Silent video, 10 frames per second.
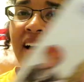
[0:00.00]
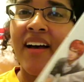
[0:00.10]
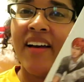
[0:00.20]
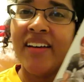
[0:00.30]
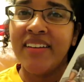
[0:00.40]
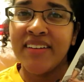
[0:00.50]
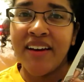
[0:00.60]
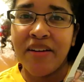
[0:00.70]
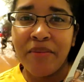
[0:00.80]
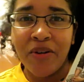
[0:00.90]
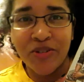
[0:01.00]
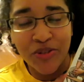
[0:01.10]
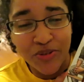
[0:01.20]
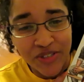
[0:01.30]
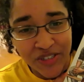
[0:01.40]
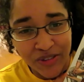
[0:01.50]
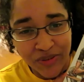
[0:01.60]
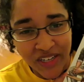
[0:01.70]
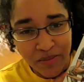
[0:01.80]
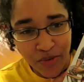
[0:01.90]
And I'm also still
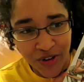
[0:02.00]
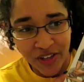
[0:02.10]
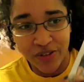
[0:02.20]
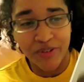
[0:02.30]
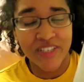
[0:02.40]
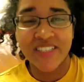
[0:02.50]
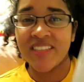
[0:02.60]
reading Morning Glories.